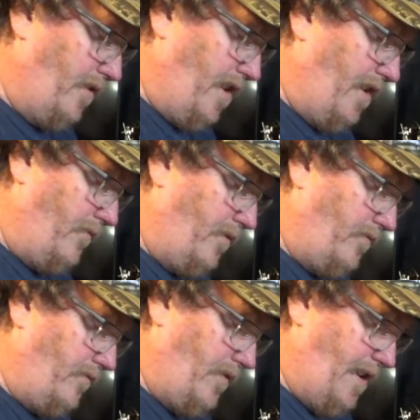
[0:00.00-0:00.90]
Now we're
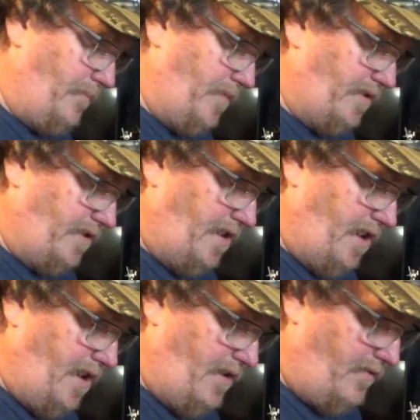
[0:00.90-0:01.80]
going to wipe this
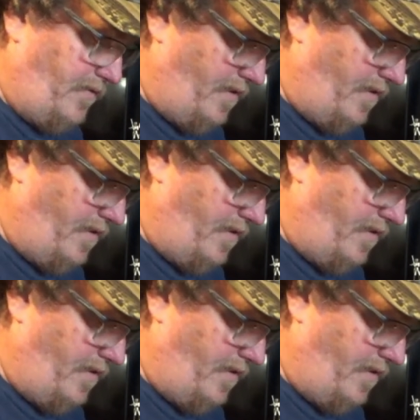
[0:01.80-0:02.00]
down.